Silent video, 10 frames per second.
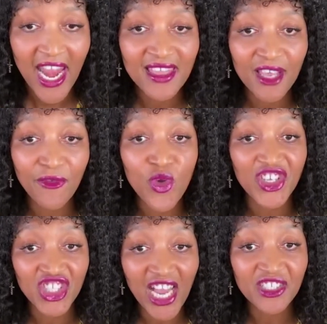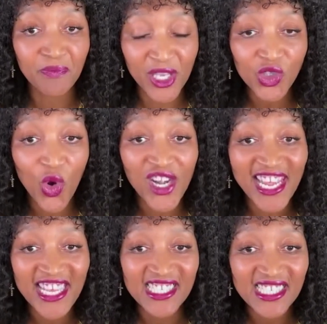And therefore you're charged based
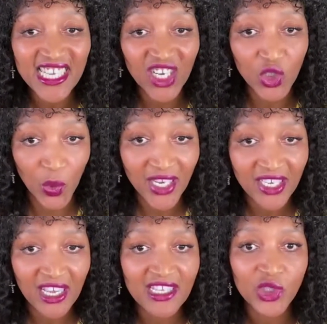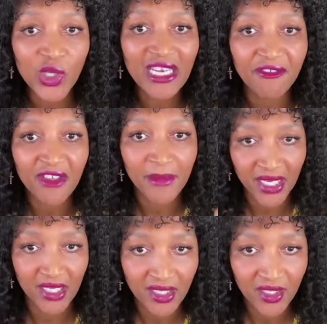on a single dwelling, a single
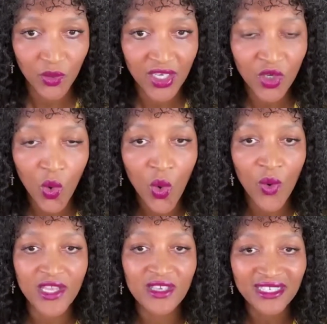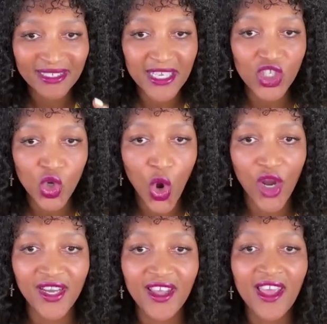family dwelling, or you're based
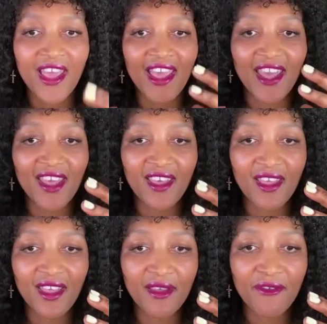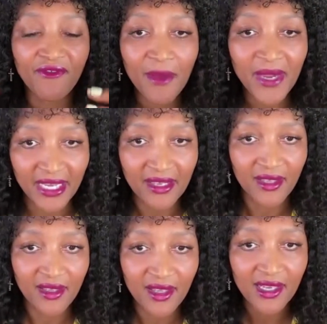on a
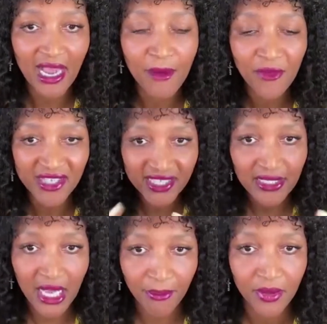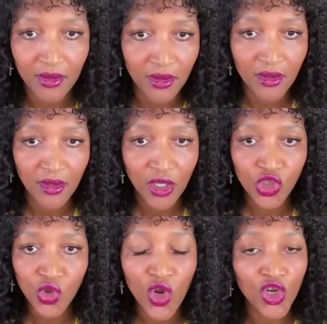family kind of a setup.
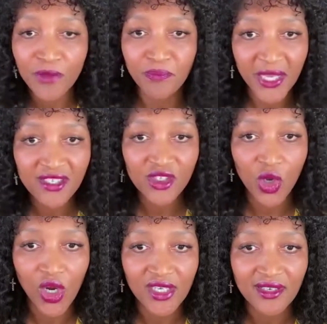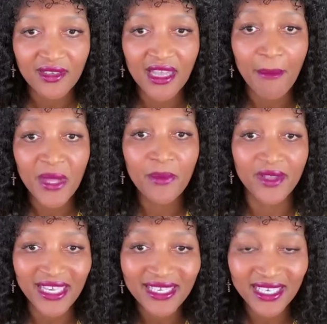So you're not based on, there are
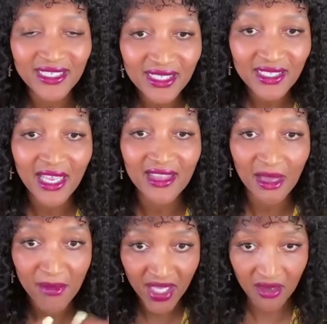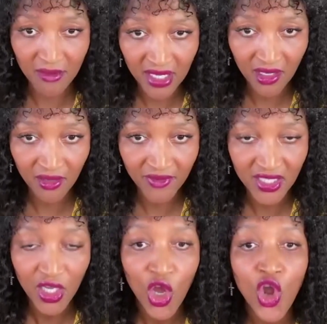people that are renting and they are making money out
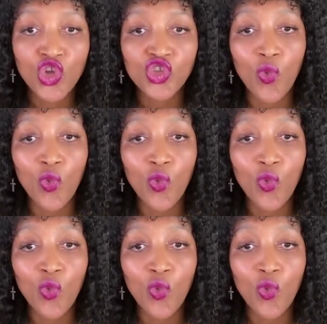of it.